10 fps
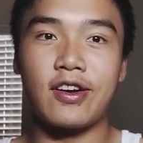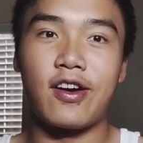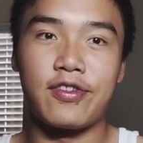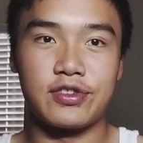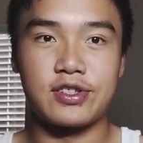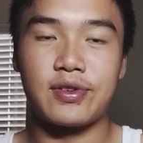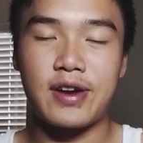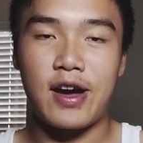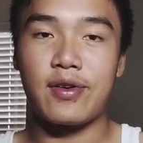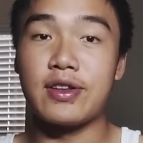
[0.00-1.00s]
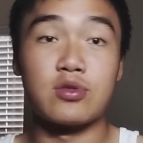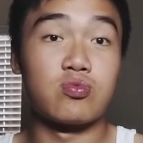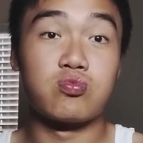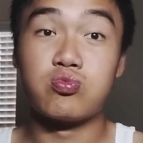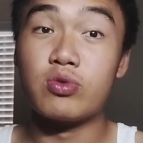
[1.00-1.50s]
offers right now, and it's
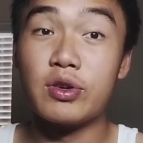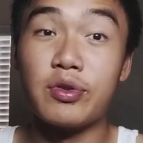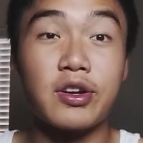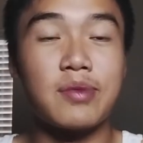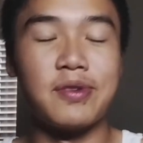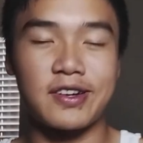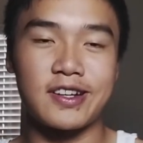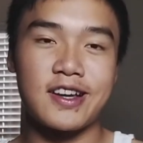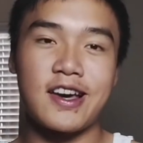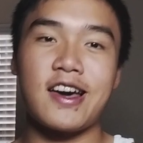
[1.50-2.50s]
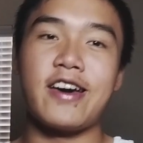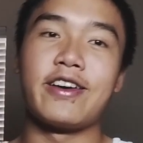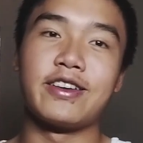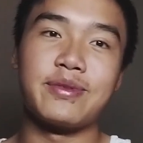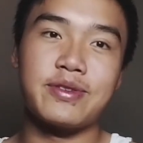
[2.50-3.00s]
a really, really good book.
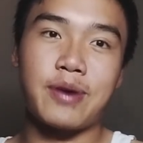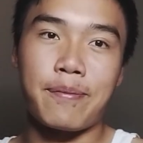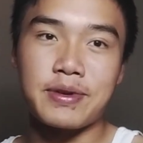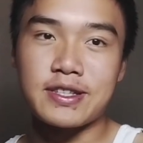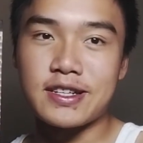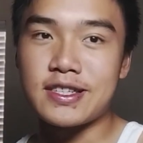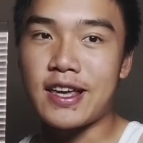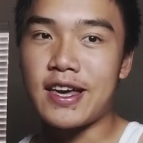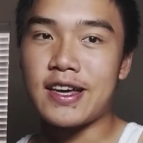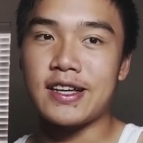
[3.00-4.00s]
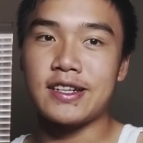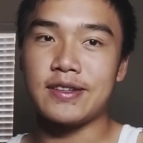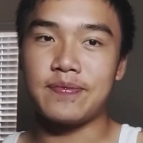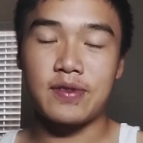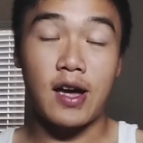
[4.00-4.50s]
It's about business,
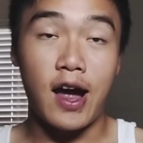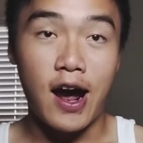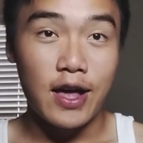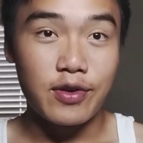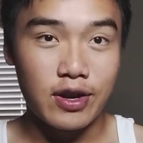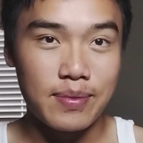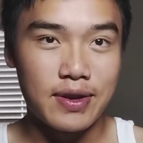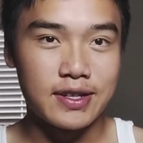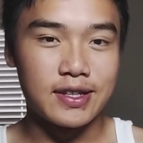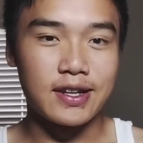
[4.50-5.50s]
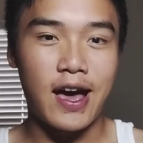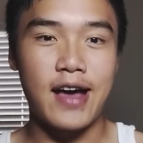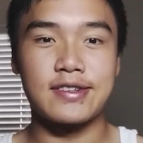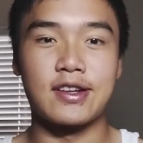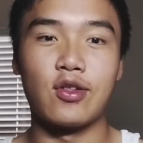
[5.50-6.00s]
and I highly recommend it. It
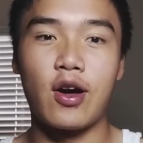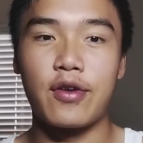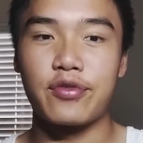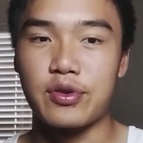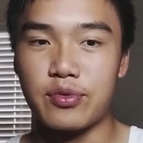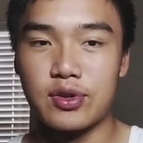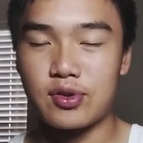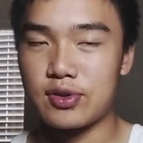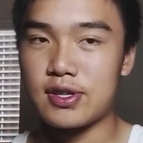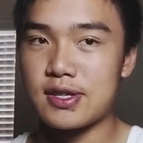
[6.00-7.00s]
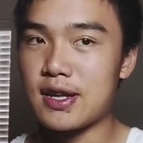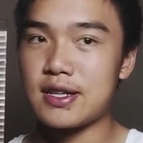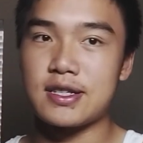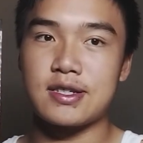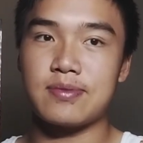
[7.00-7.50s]
has a lot of free resources,
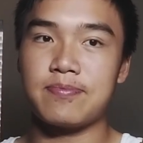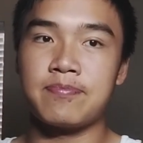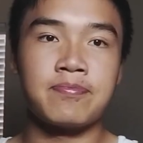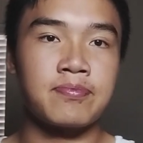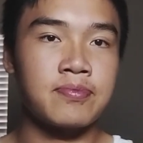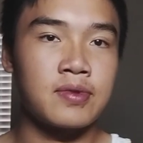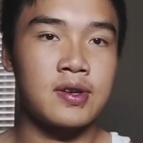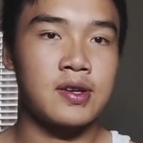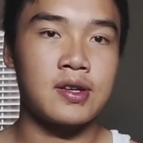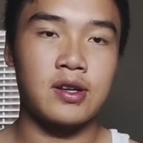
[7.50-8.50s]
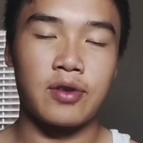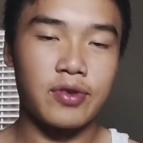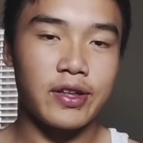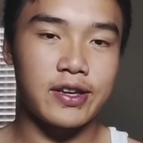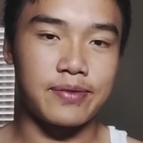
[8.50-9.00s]
and I
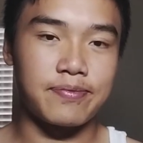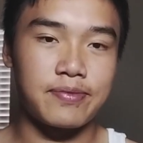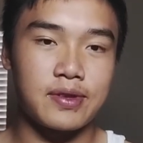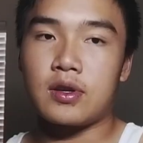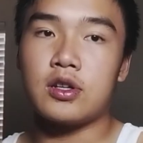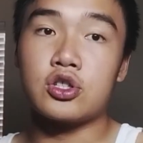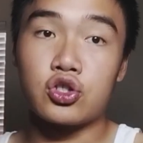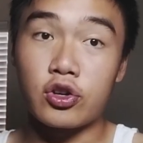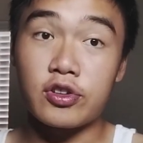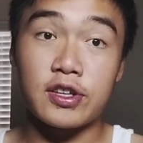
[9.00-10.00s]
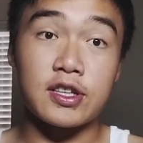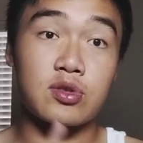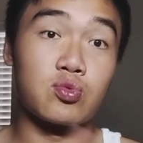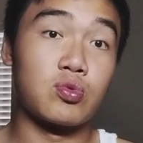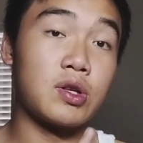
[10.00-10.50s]
really like it. Journaling
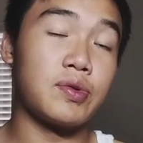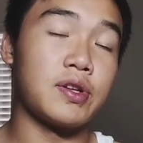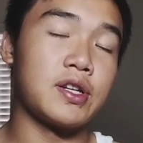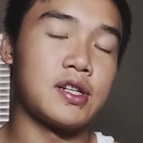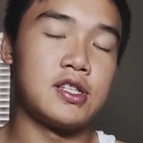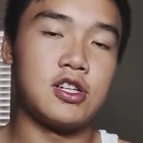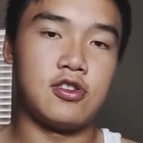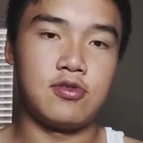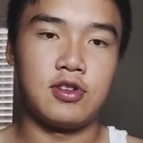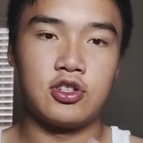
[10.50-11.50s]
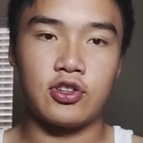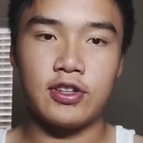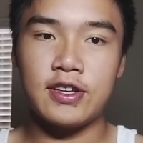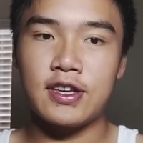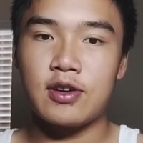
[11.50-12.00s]
is really, really good too.
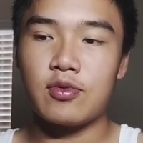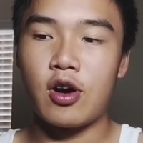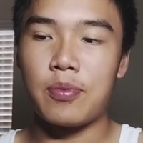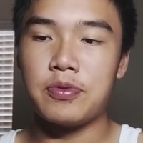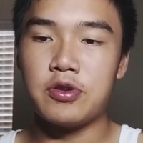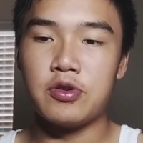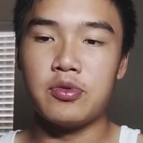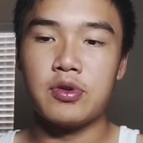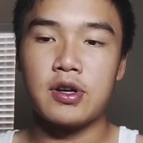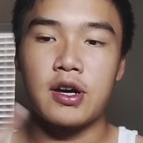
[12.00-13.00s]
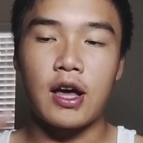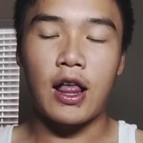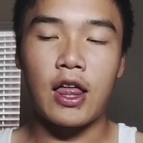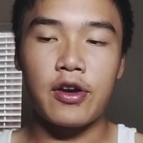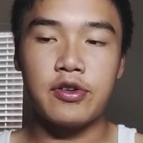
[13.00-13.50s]
Journaling will help you,
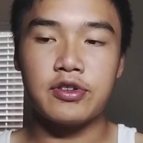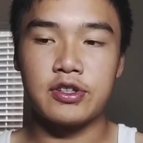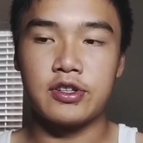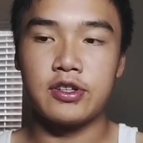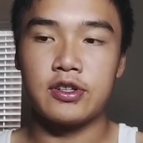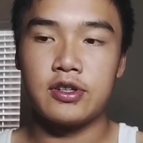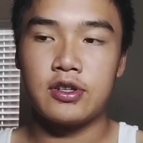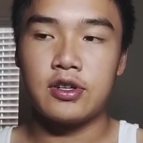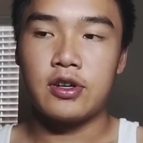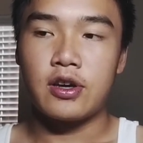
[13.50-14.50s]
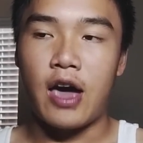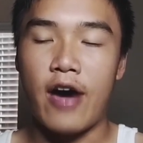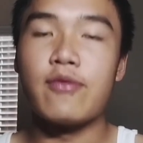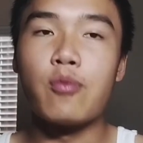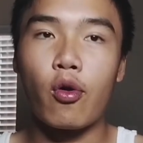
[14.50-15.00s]
allow you to
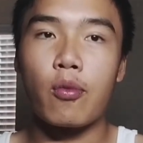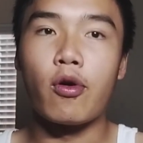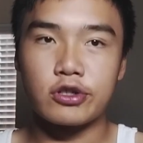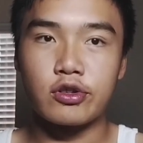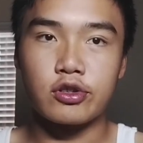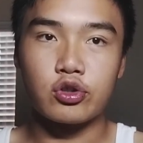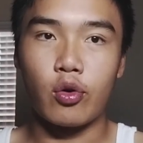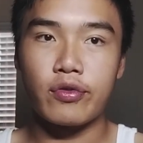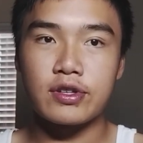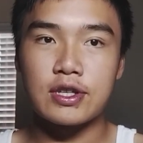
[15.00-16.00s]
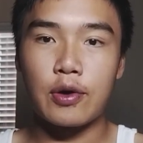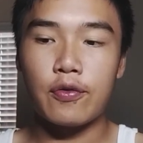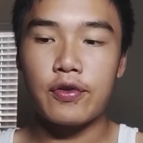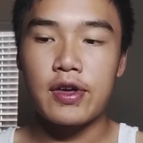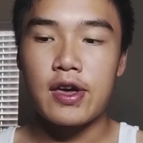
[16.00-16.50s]
have more emotional control of
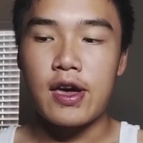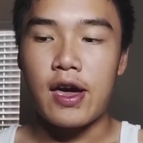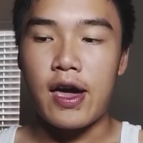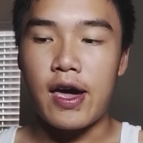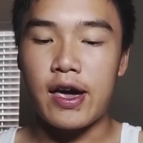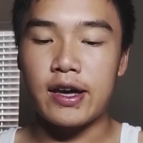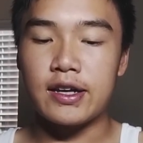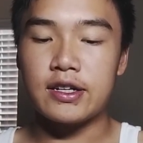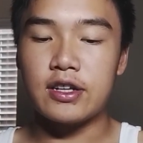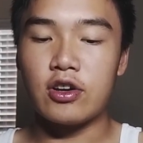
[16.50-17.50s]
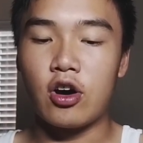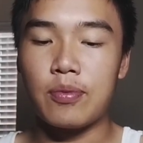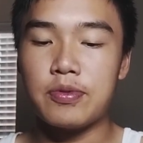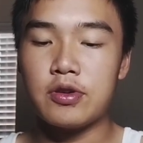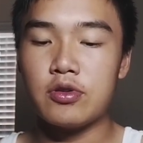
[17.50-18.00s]
yourself, and it'll
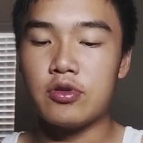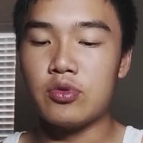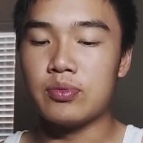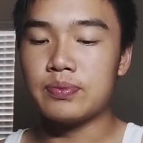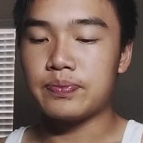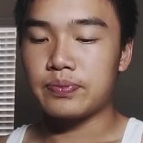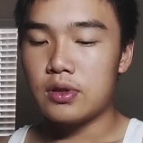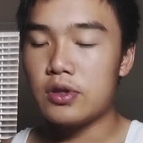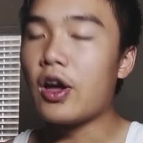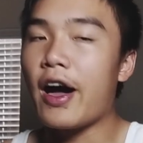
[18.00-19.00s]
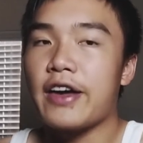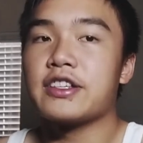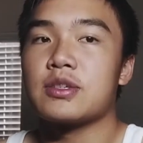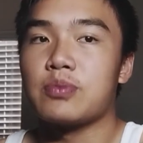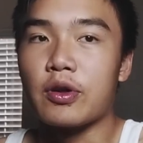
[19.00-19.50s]
help you not
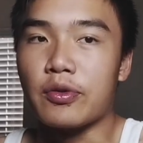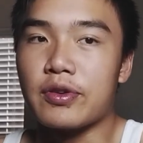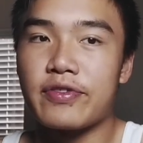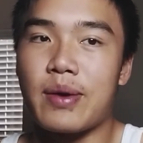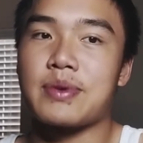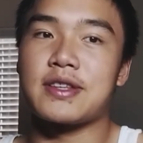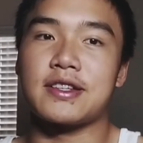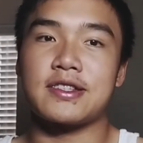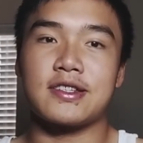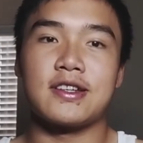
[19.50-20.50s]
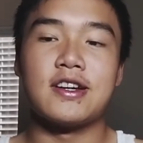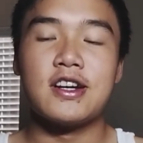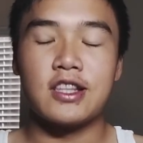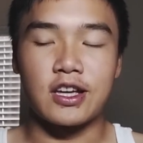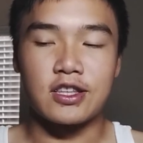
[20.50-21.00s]
explode, if that makes sense.
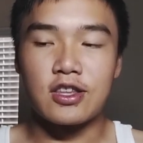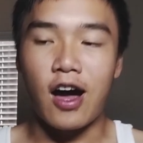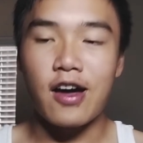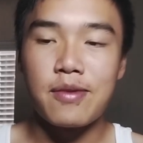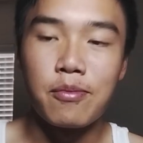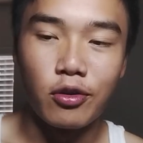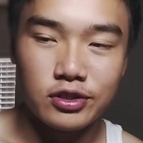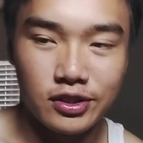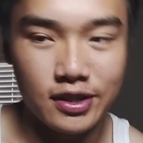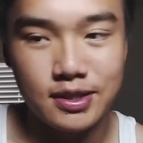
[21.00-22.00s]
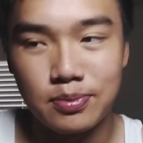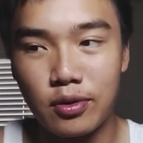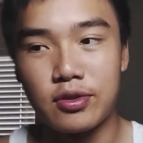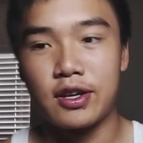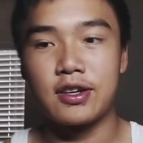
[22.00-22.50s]
Like, not emotionally
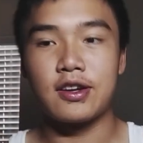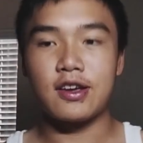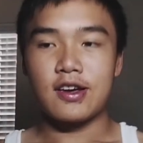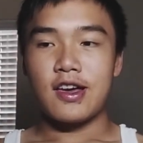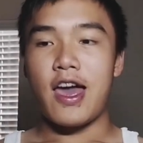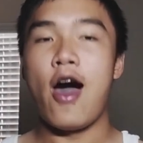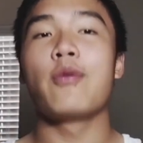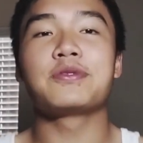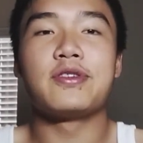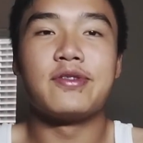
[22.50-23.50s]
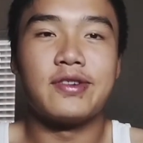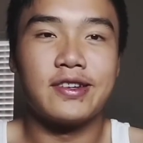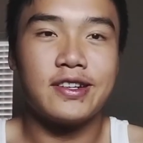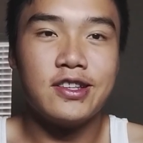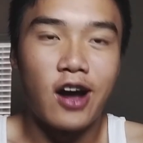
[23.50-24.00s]
explode. Like, it helps
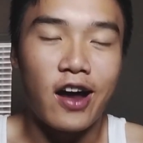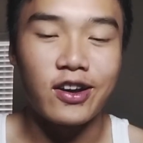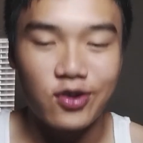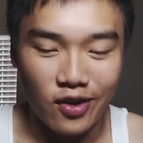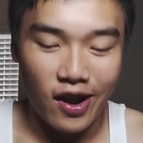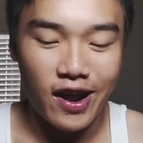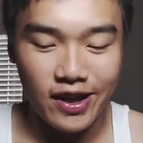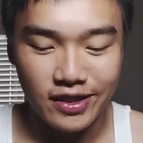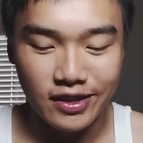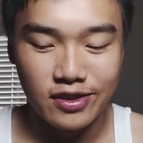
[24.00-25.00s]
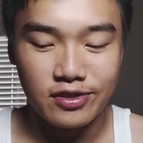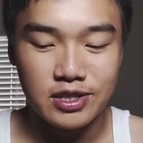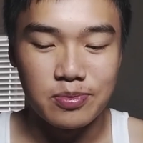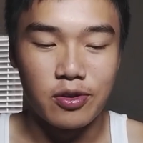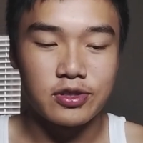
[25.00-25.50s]
you not cry, like, you know,
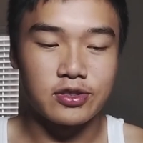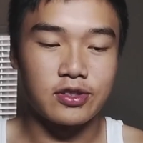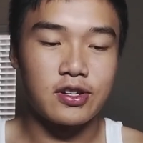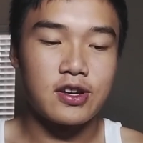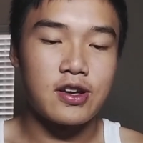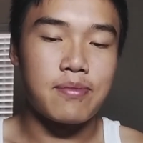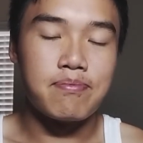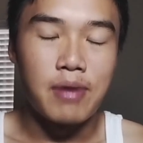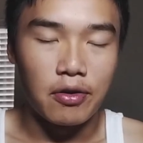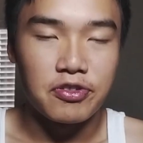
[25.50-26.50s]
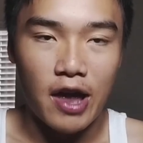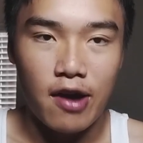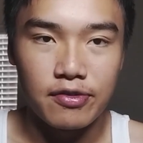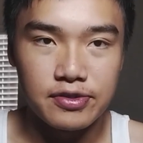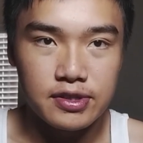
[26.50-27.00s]
just emotional
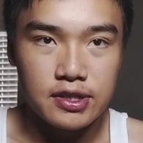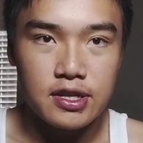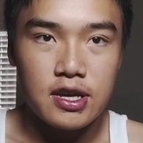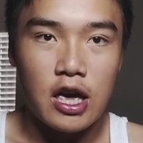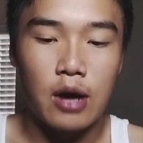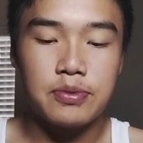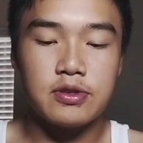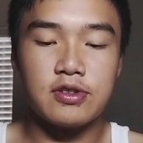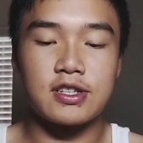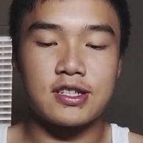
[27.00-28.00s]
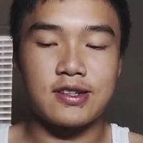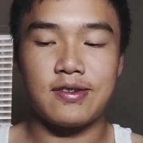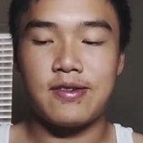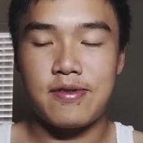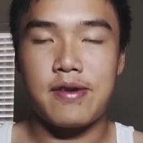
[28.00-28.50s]
meltdowns. It helps you
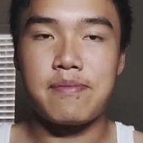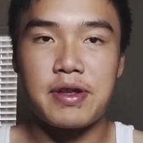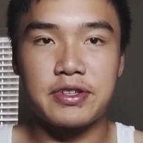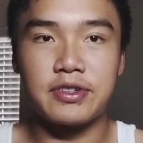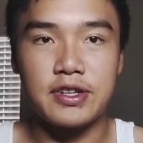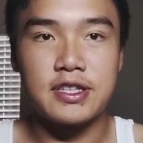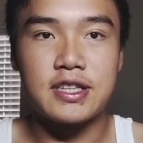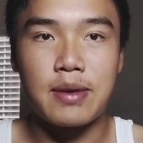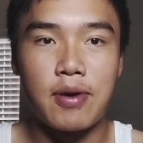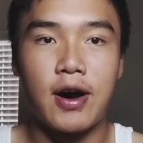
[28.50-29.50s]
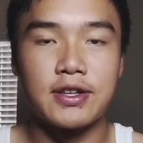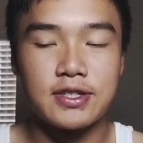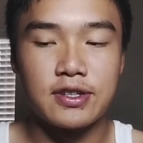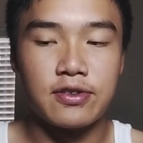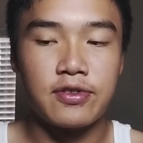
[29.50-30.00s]
just mentally stay
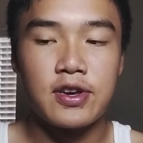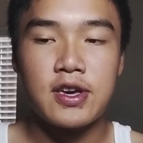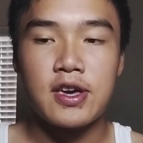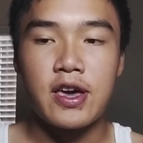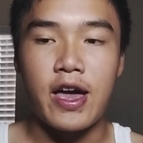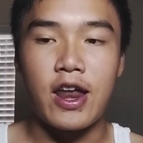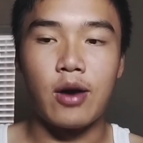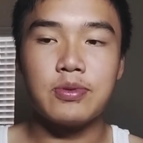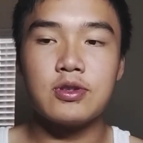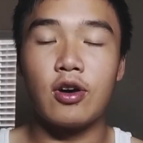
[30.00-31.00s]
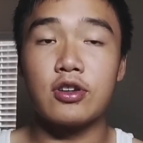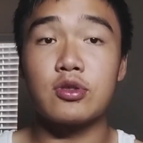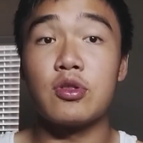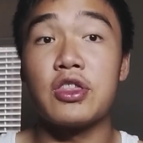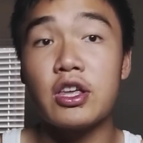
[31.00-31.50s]
positive, and helps you
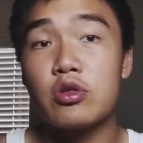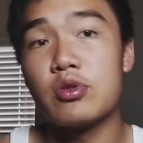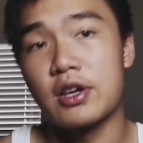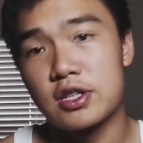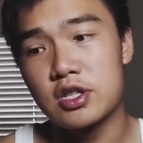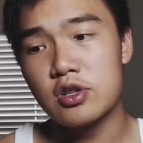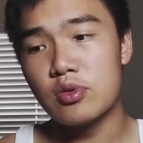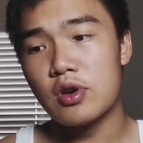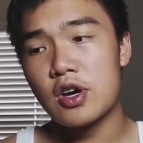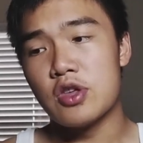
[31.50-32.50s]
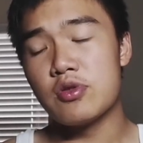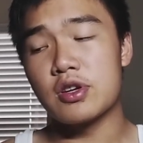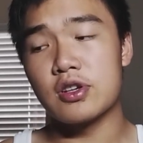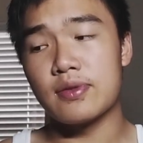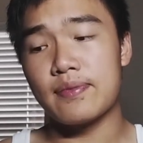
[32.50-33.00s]
also think through things too. You
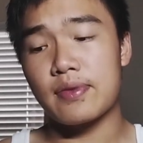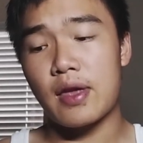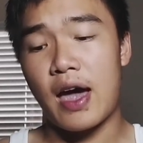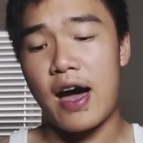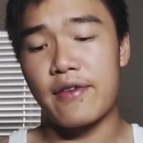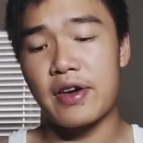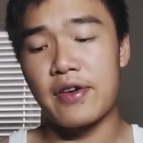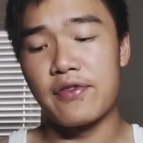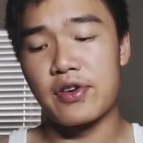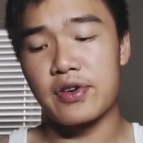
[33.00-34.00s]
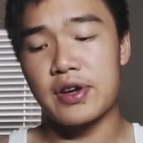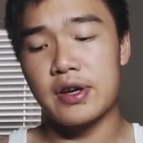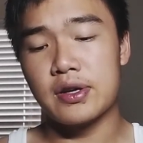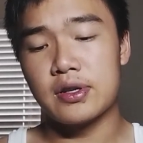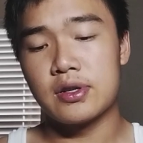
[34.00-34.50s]
can have a
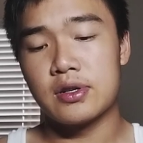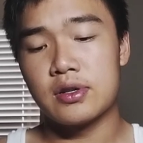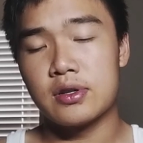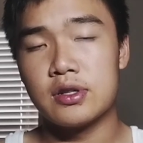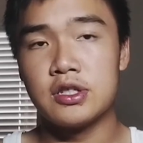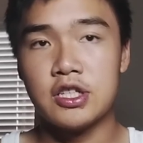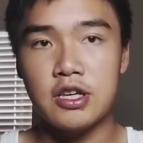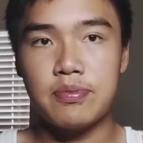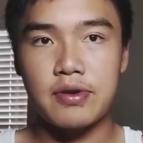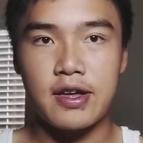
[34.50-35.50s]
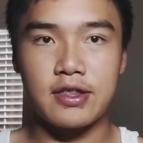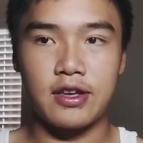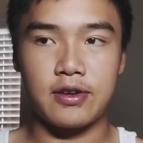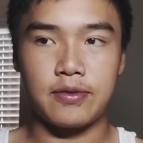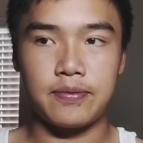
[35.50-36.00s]
very deep
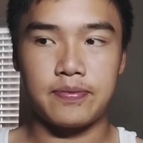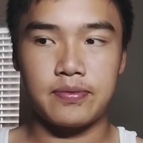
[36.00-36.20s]
and, like,